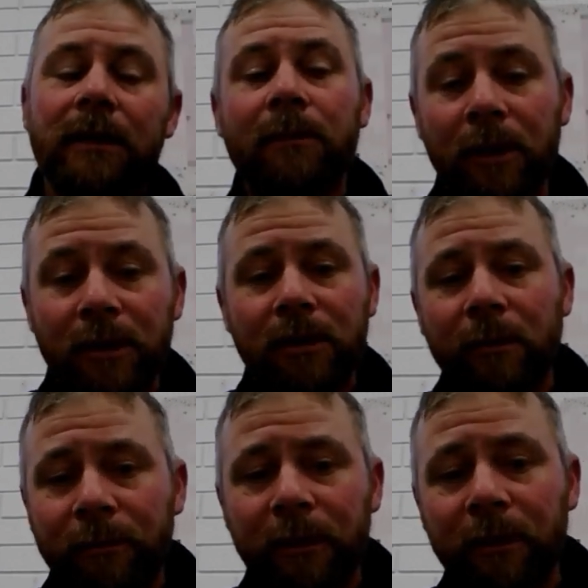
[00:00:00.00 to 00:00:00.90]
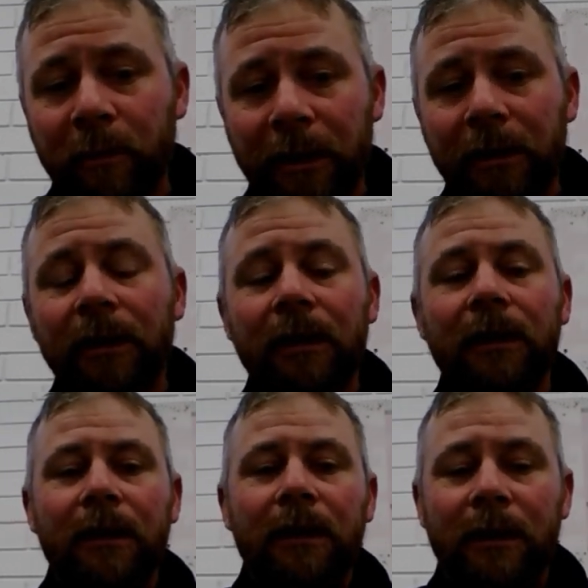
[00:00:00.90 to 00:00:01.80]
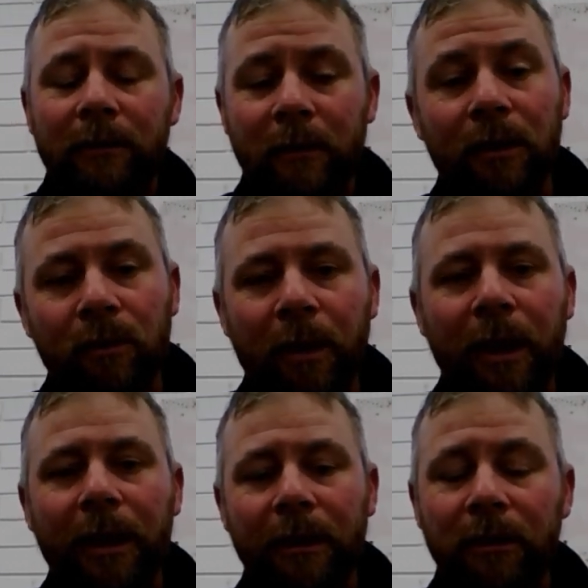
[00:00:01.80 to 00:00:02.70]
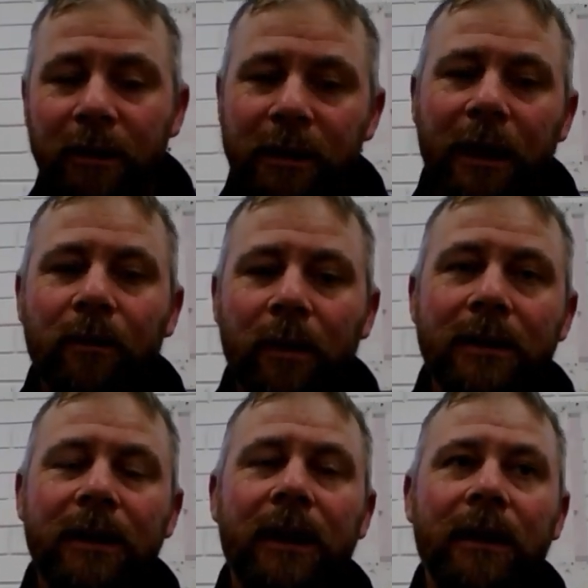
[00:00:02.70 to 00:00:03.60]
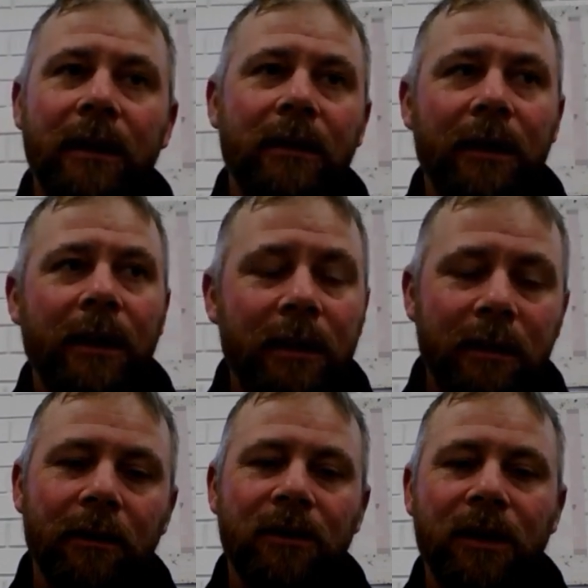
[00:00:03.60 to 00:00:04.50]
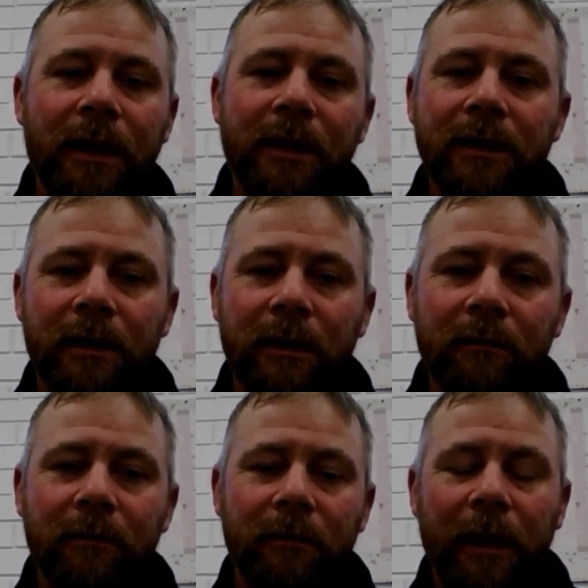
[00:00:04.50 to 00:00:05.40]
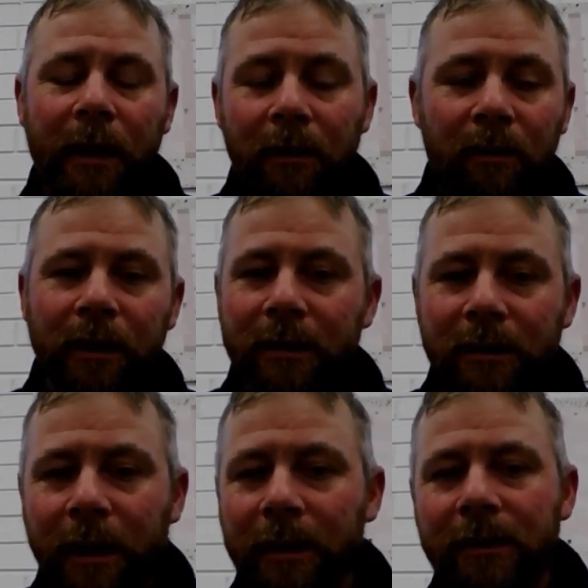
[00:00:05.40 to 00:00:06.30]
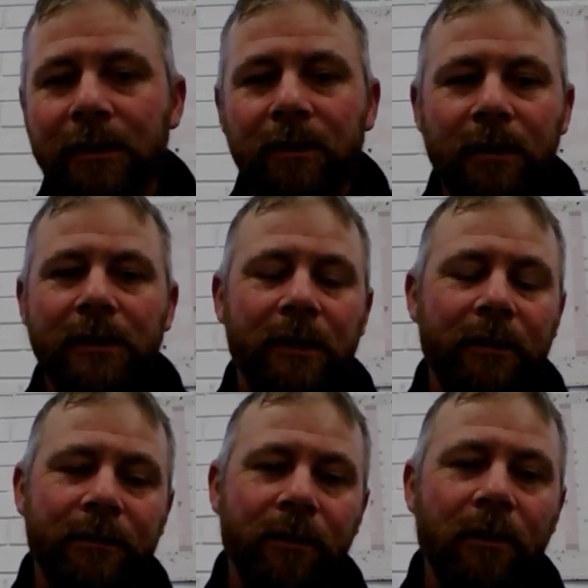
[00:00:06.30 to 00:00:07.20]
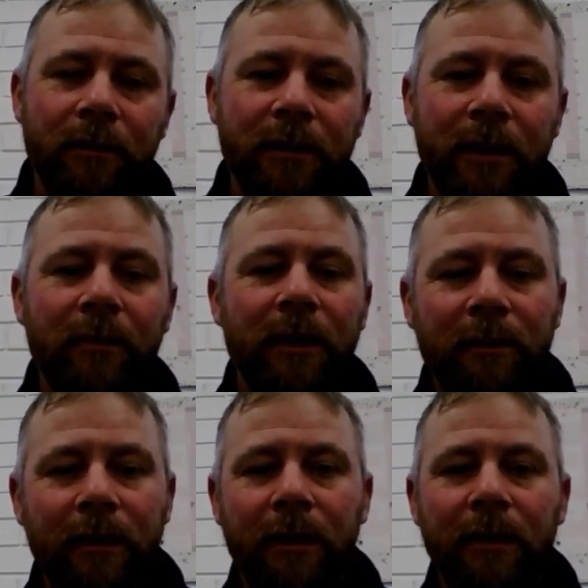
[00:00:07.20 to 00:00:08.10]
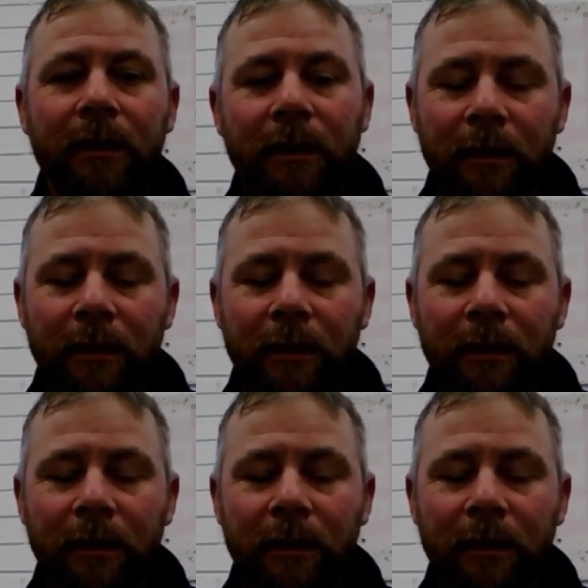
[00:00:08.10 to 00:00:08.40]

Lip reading: You might stop for a little bit, give them a little break. And on the young ones, you get a little change in them. How long that takes is not necessarily a 5 or 10 minute thing.